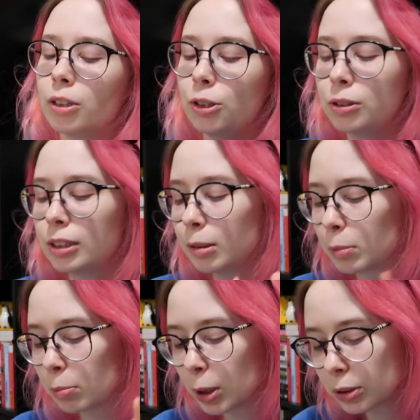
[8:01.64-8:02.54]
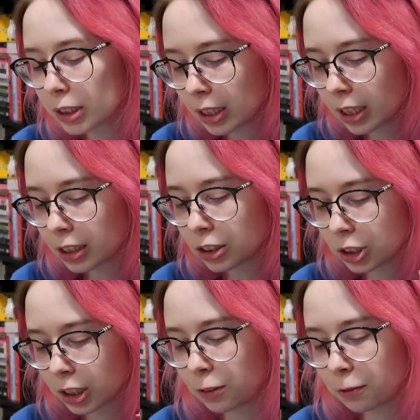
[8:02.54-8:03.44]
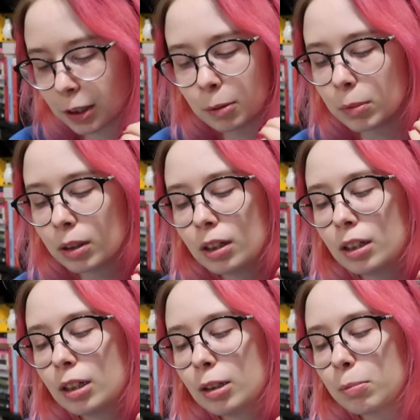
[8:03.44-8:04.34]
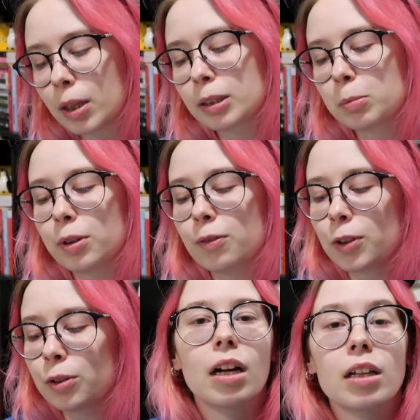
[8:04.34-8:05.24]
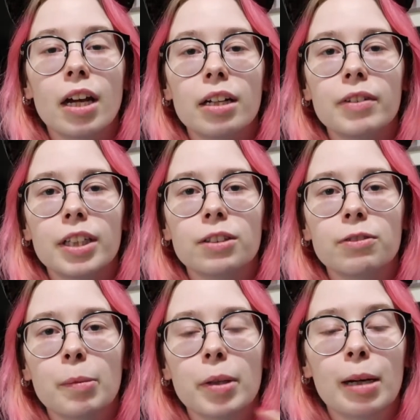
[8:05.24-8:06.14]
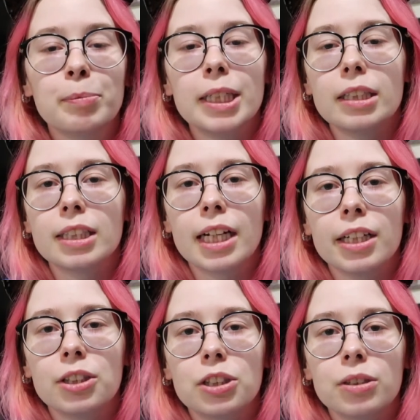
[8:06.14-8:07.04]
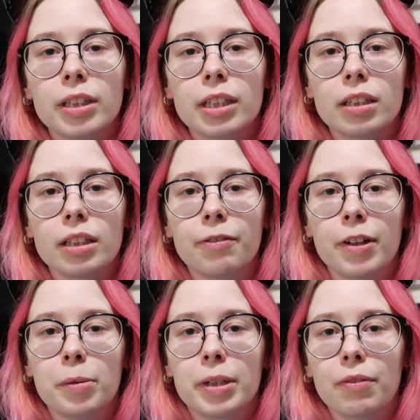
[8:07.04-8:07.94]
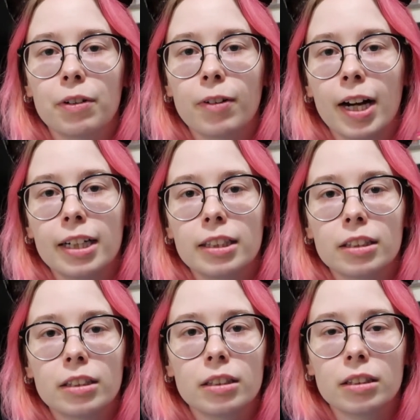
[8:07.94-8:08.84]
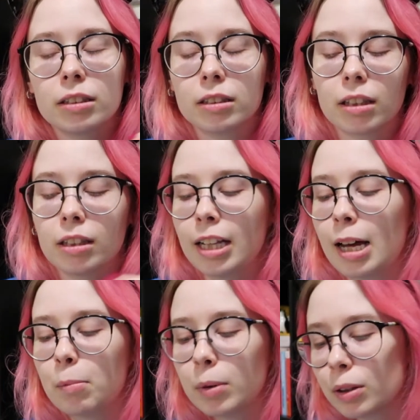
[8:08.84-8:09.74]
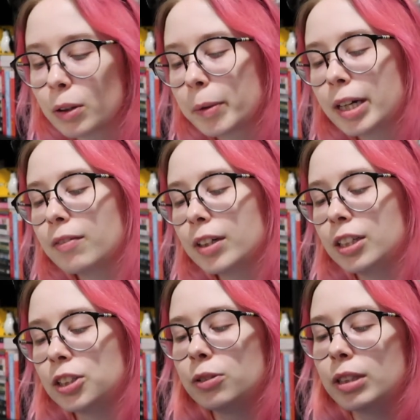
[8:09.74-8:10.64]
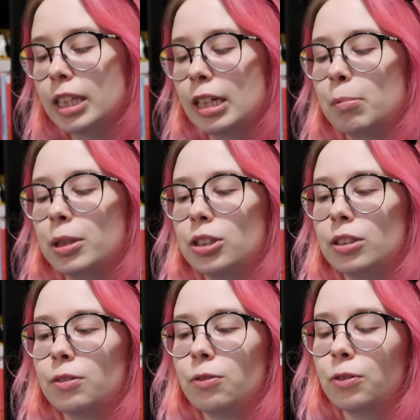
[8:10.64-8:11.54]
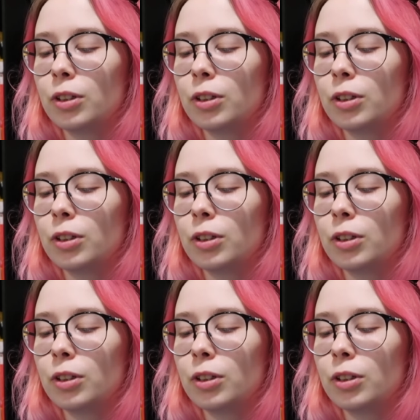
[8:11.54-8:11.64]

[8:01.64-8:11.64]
Houston, but mostly it is just from Mark's point of view. A lot of it is from the updates that he's doing. If anyone ever finds them or whatever, he's doing like a bunch of